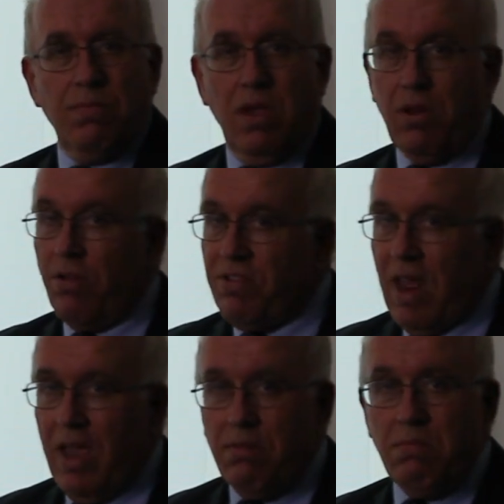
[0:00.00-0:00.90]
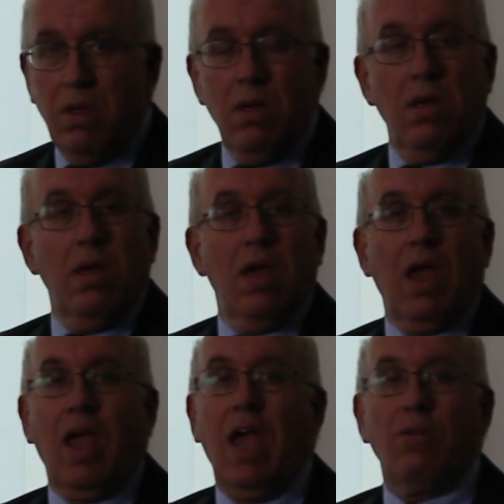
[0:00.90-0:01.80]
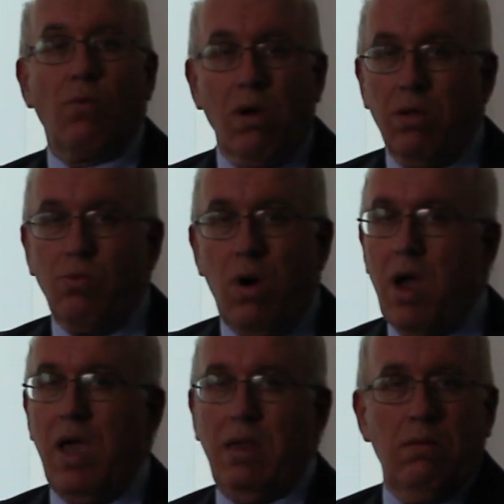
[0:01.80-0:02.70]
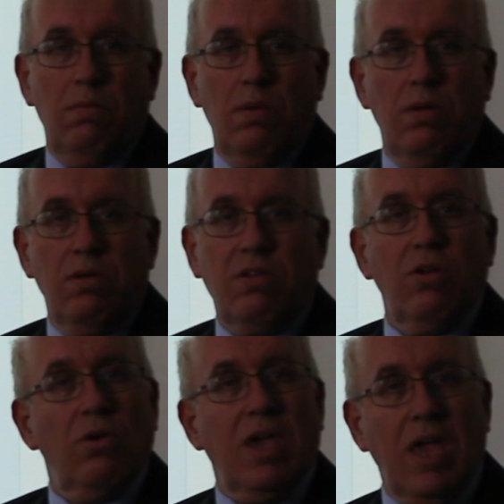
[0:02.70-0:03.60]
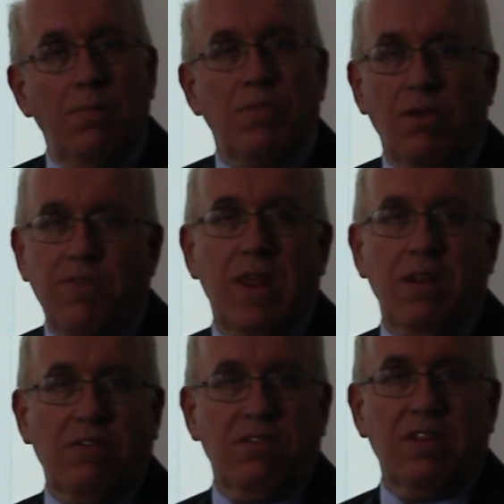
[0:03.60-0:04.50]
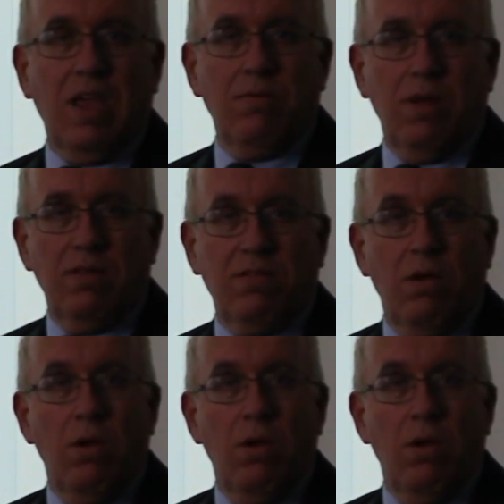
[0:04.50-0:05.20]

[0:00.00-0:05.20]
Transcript: in our state, and worldwide to keep their financial statements.